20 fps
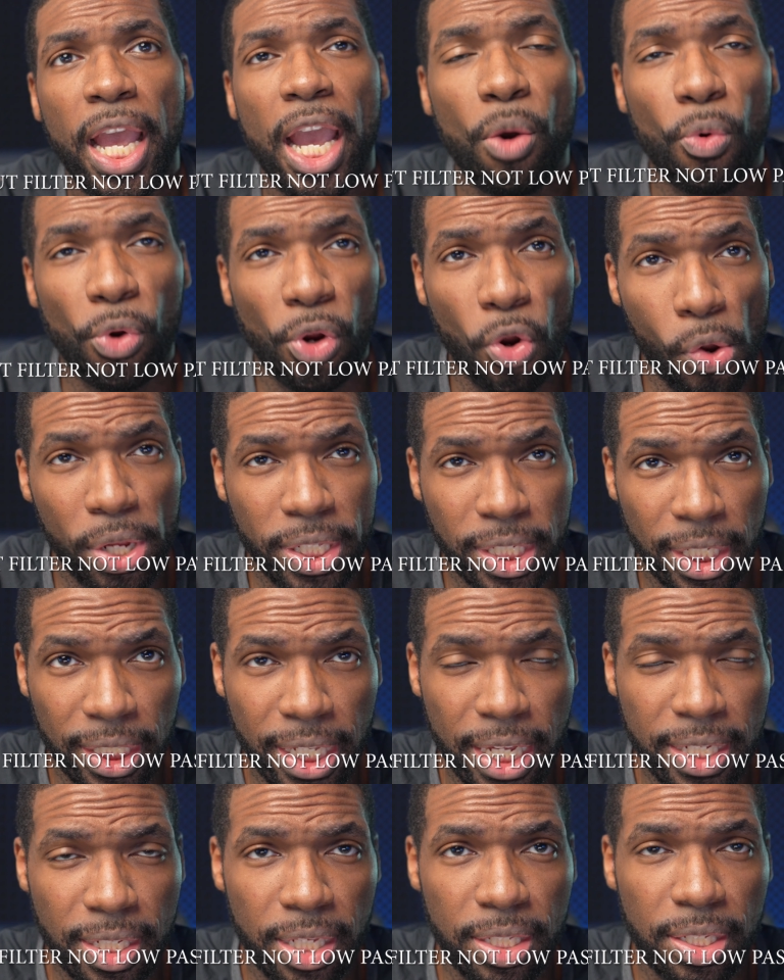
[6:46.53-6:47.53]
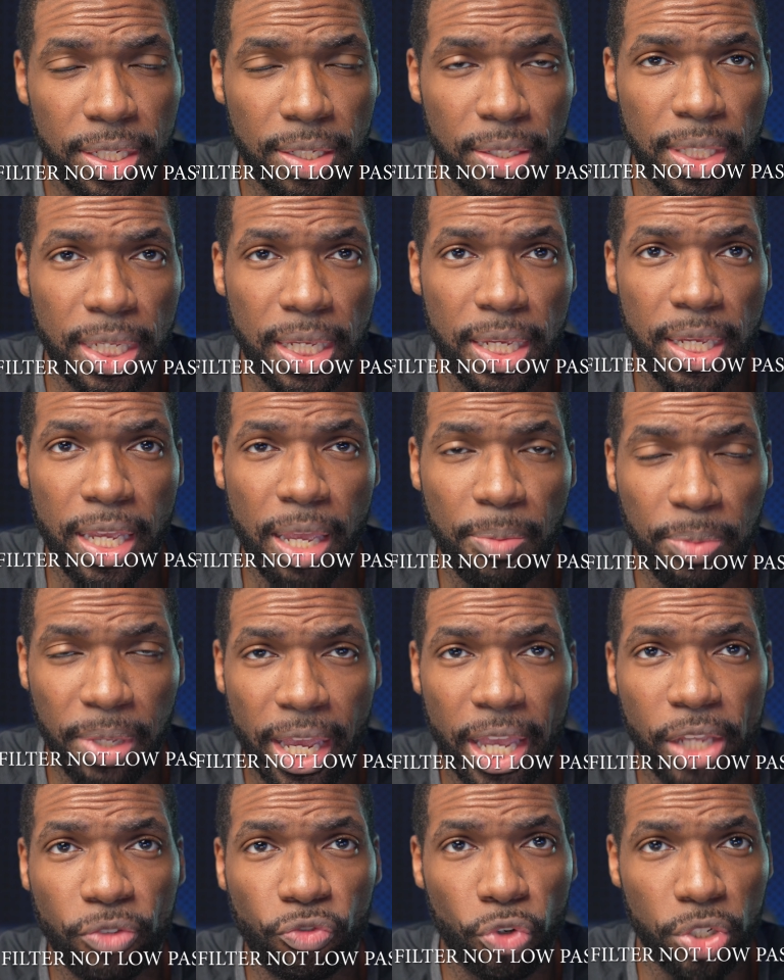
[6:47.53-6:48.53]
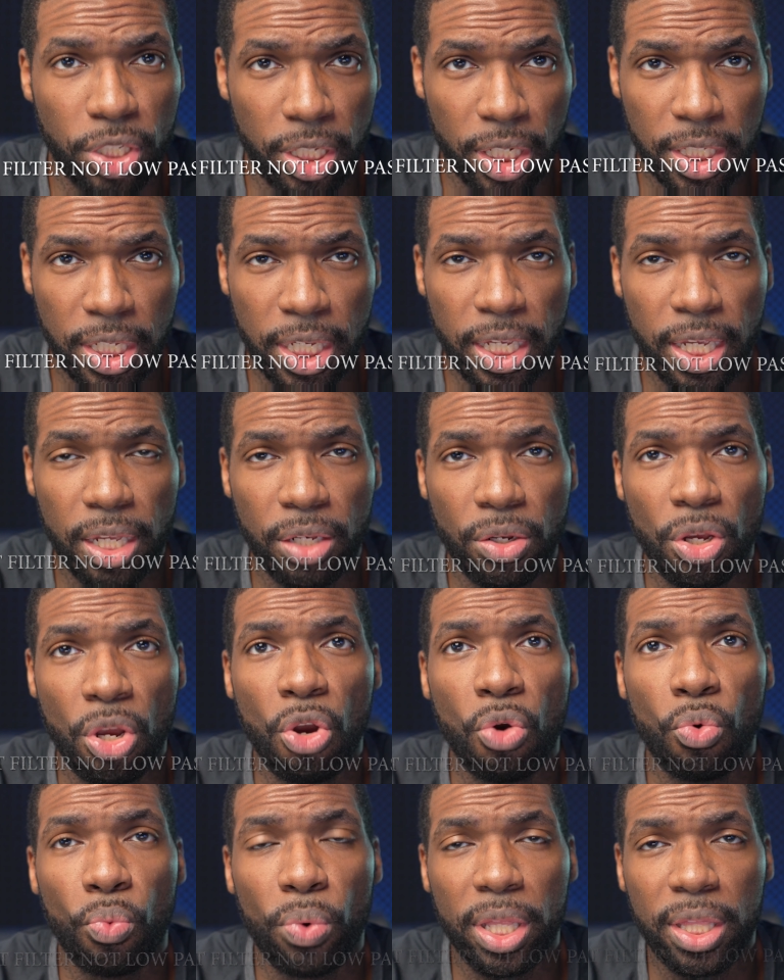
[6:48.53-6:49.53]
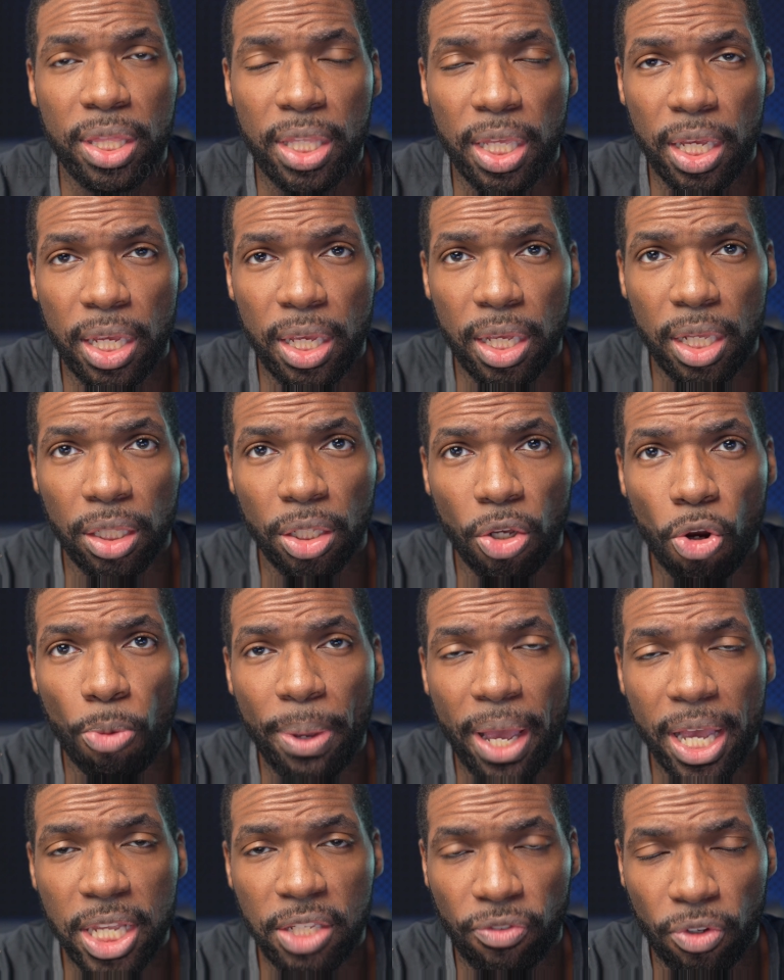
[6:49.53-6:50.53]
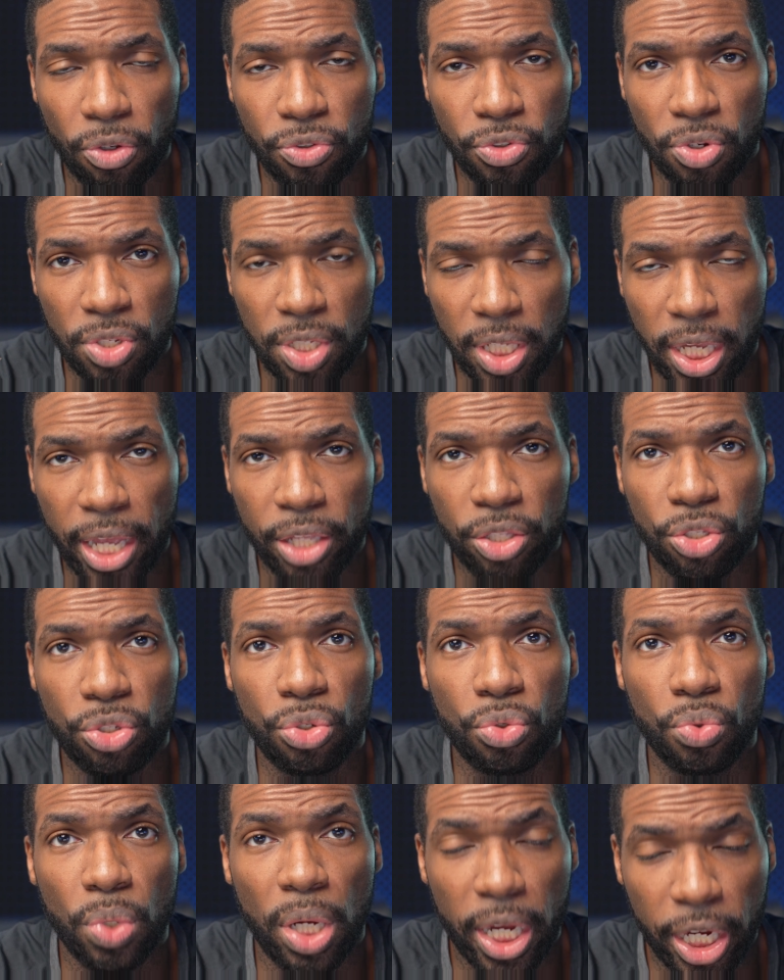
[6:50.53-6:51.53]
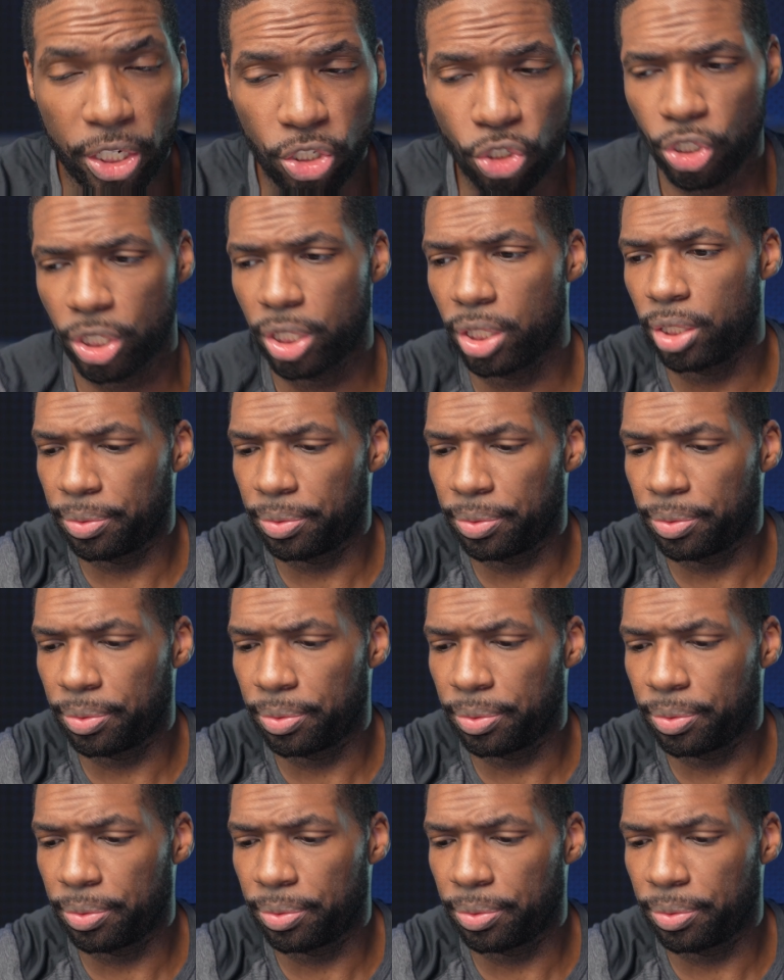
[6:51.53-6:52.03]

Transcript: and we're going to listen to the MKH416 with the low pass filter set to 100.